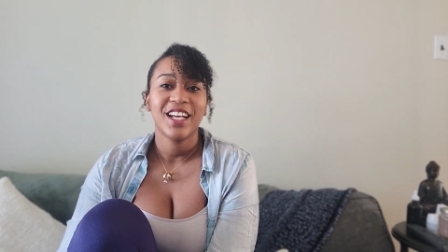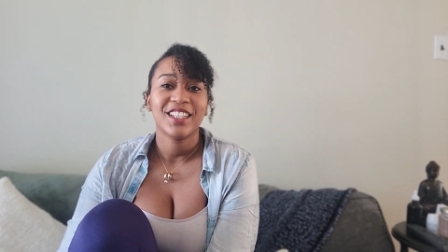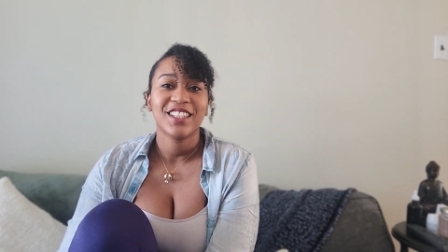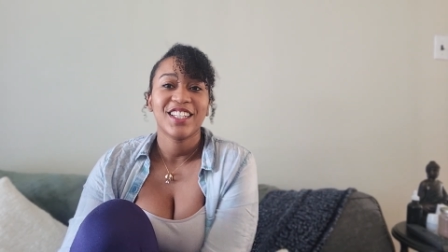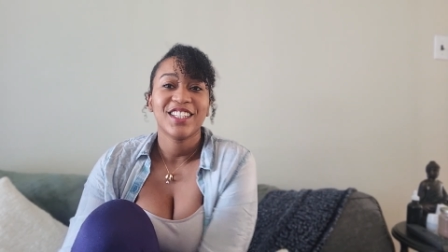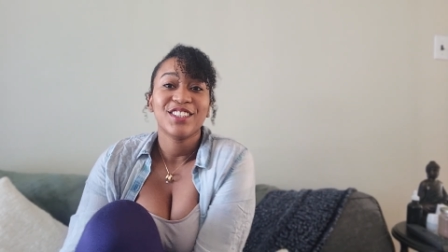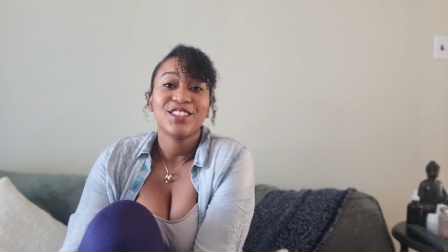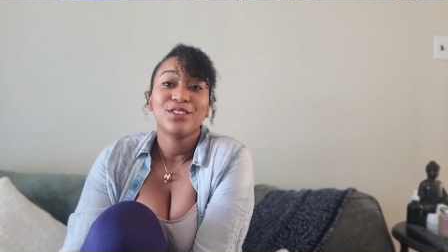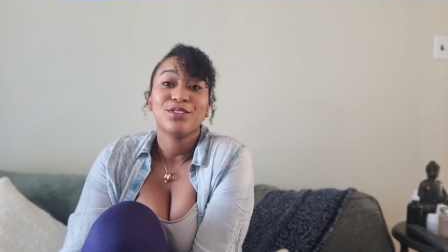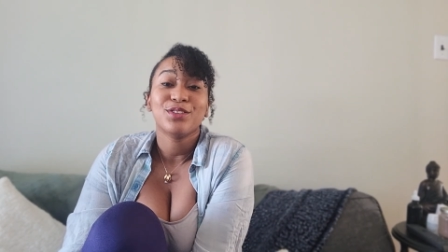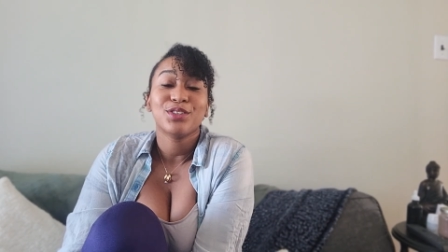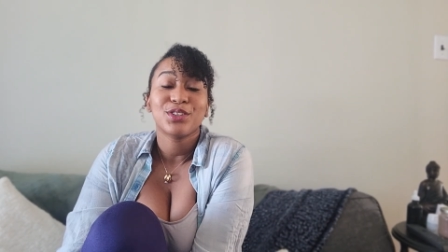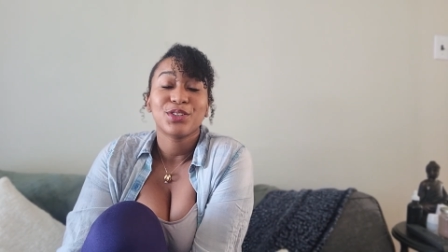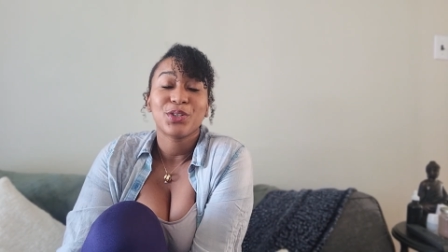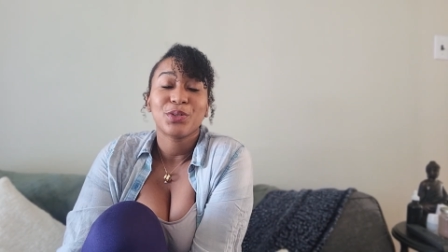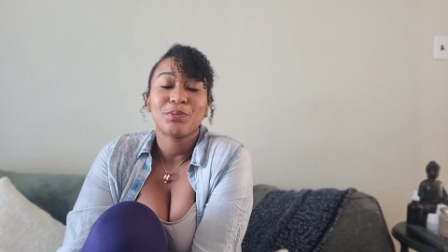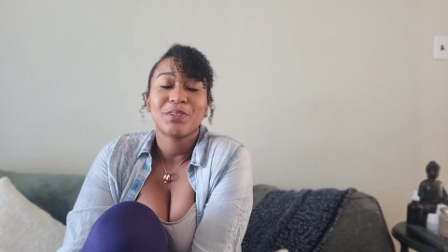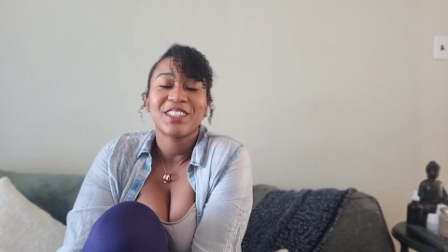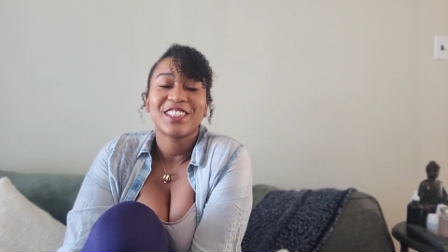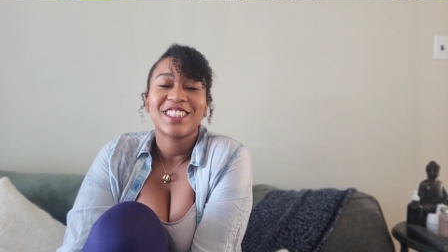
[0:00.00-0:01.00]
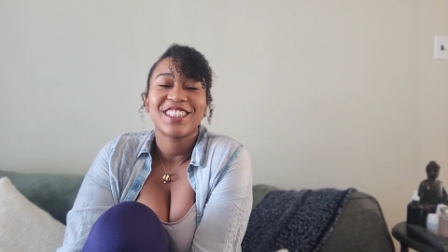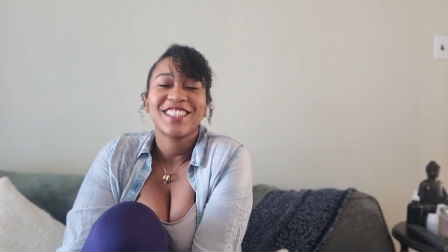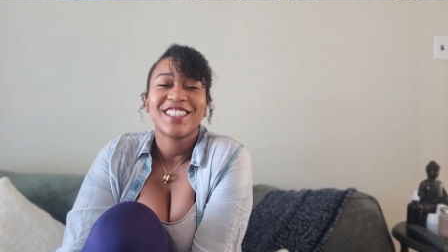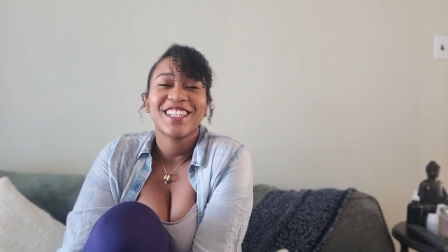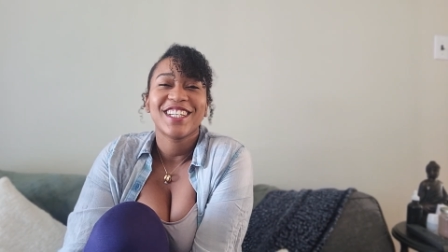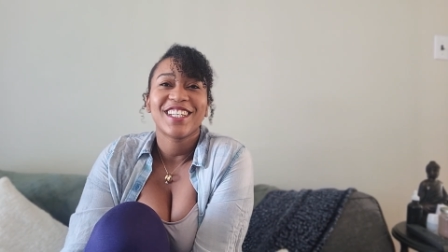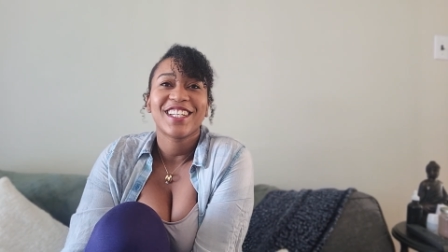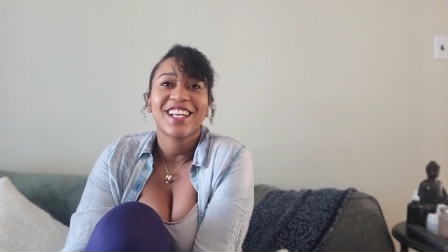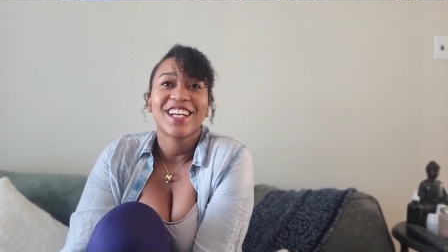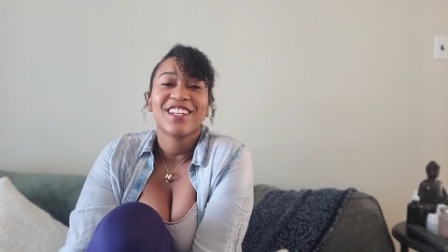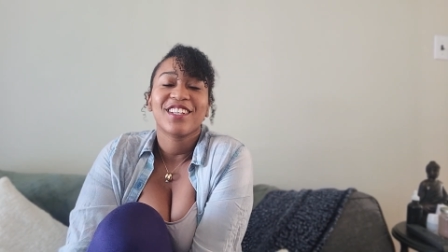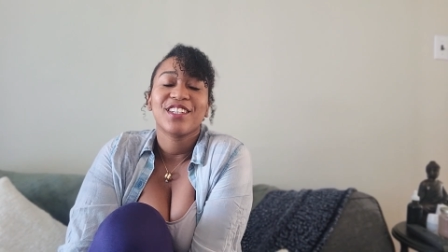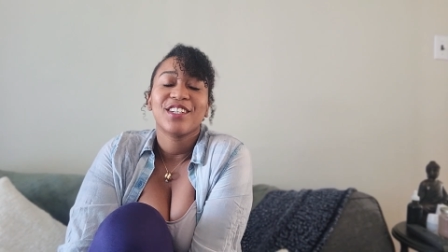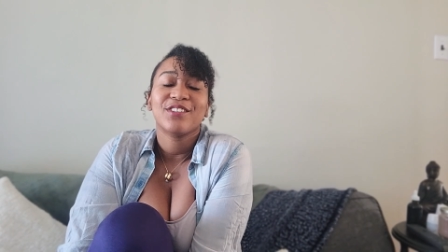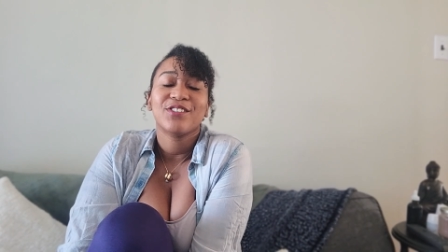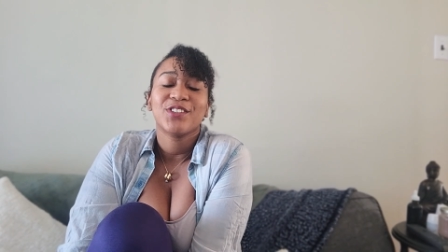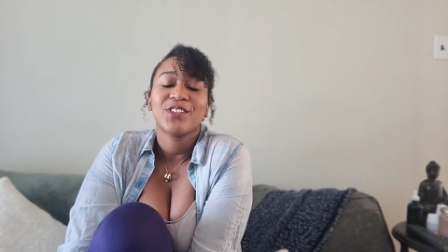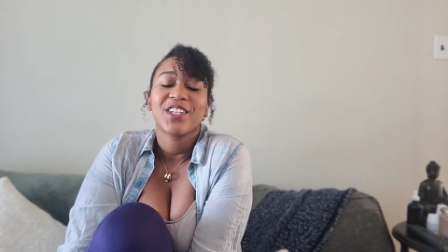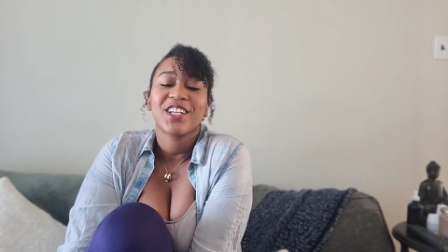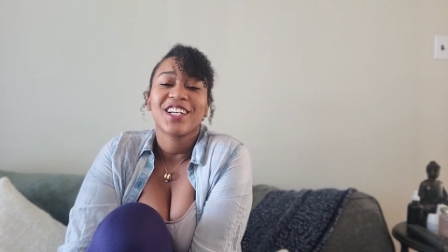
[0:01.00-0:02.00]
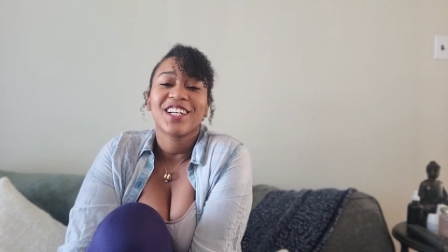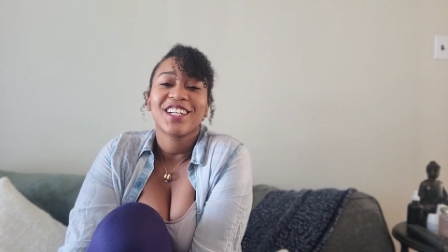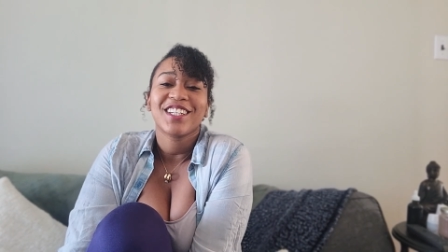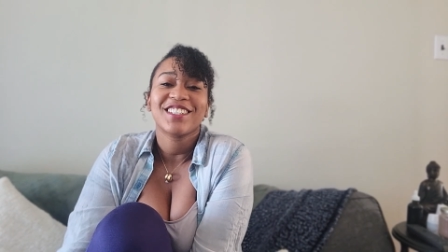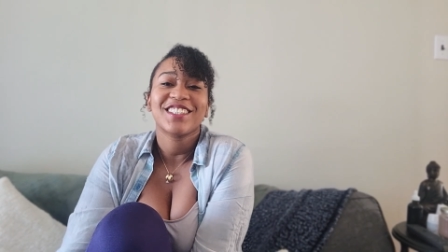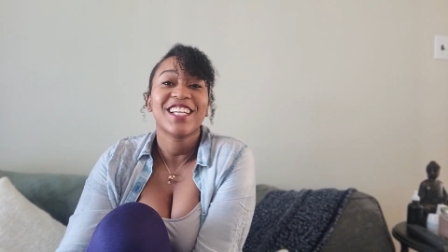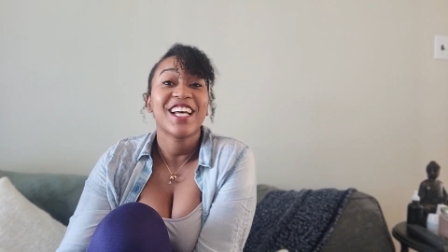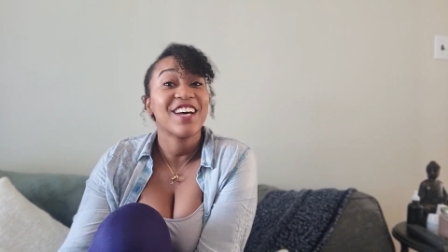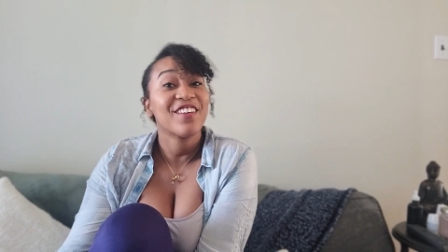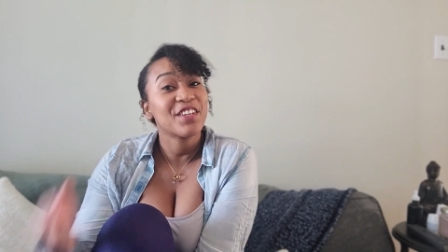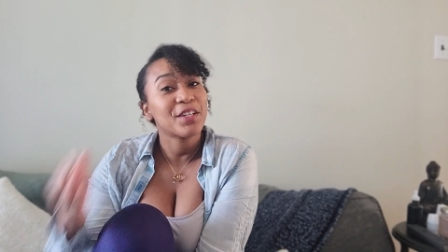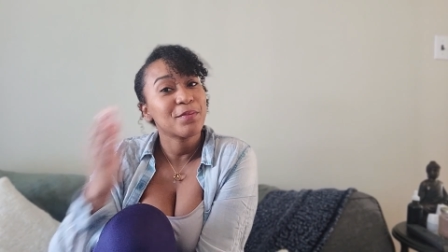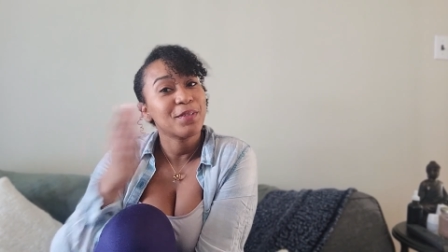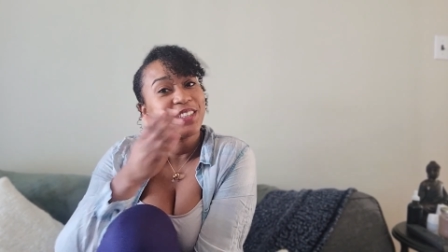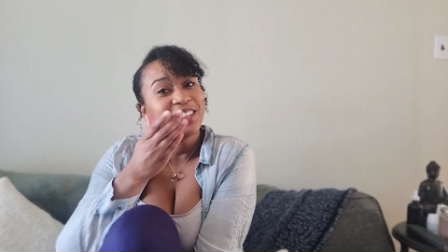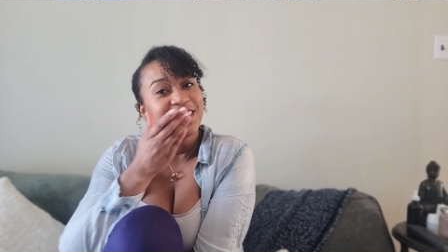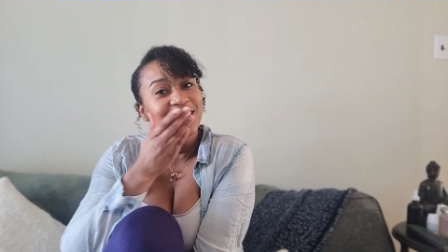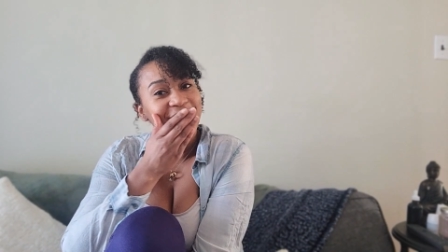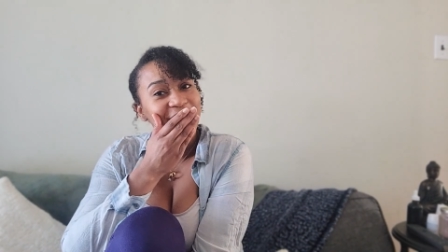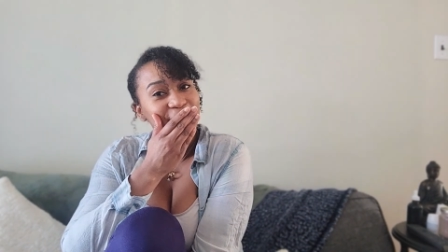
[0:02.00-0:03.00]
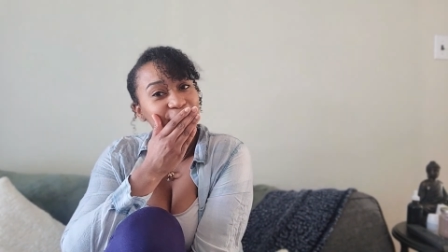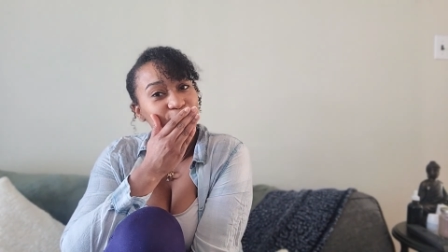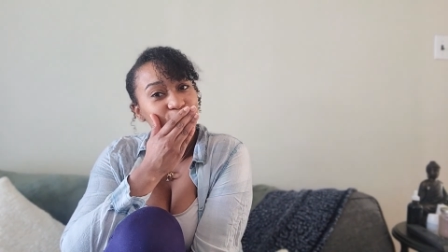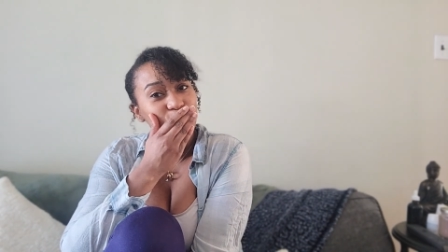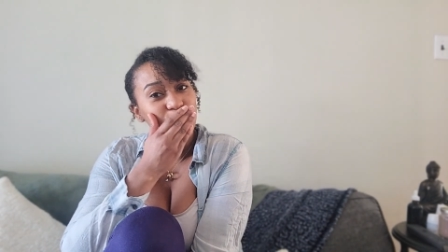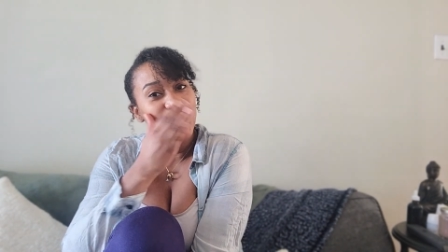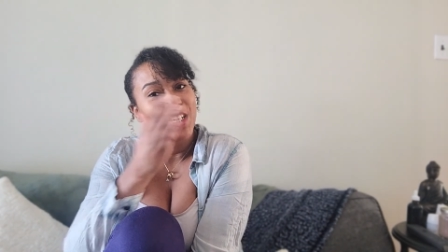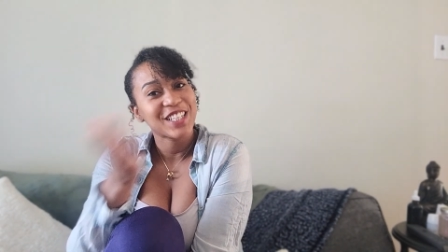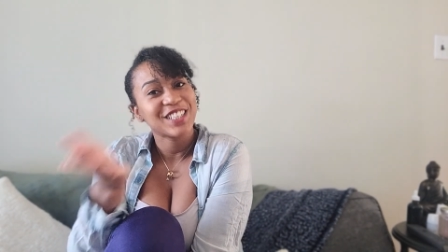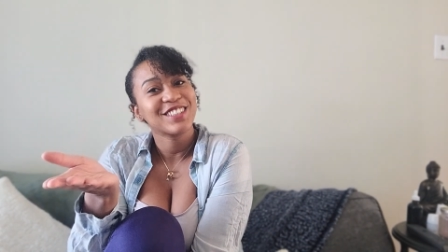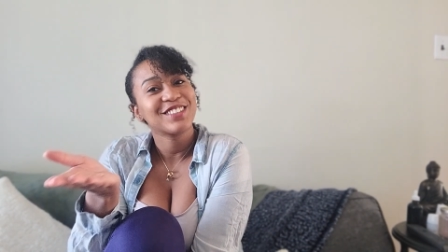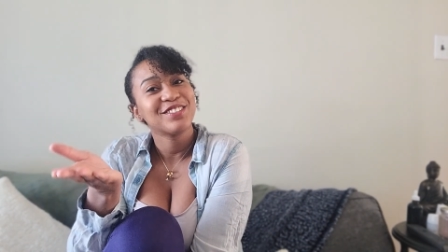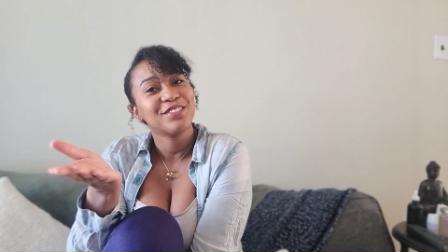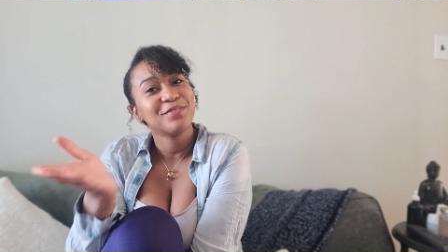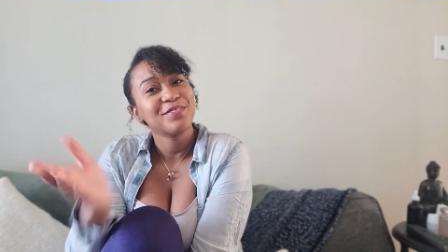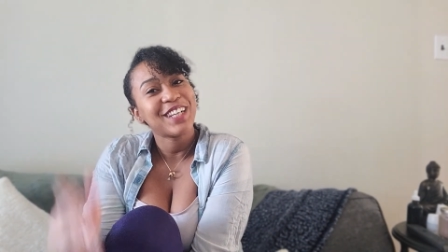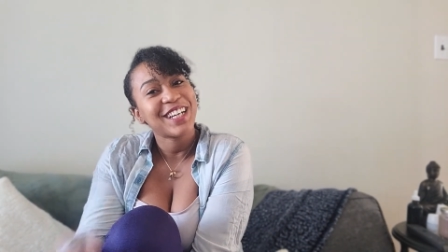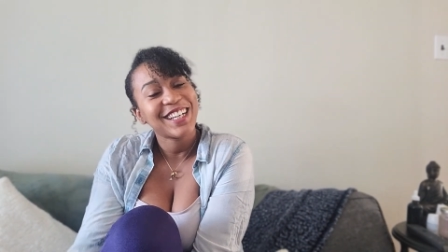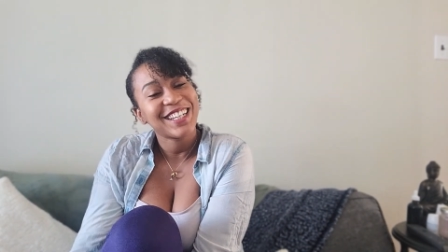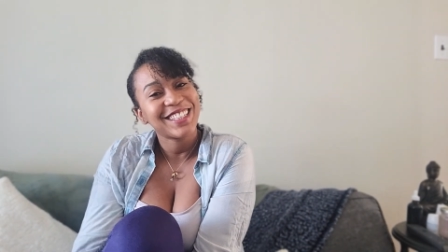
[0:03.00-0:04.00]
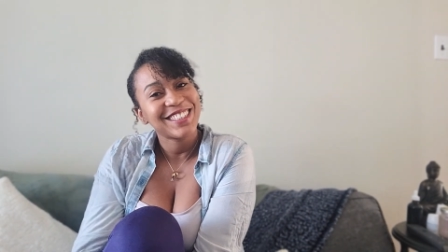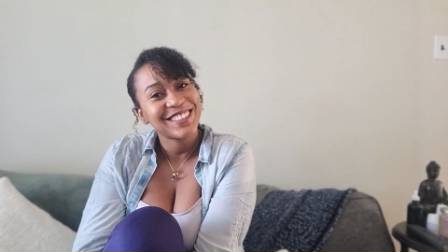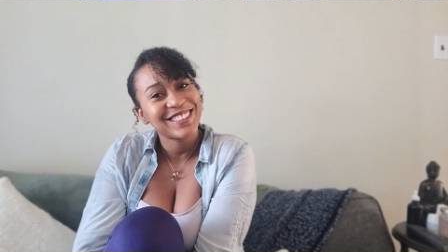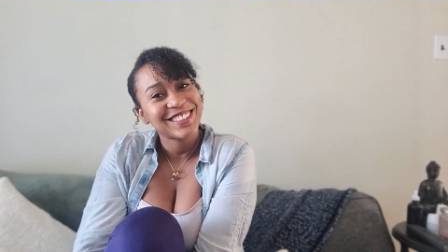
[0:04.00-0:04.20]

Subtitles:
Thank you so much again. I love you guys. Have an amazing day. Bye.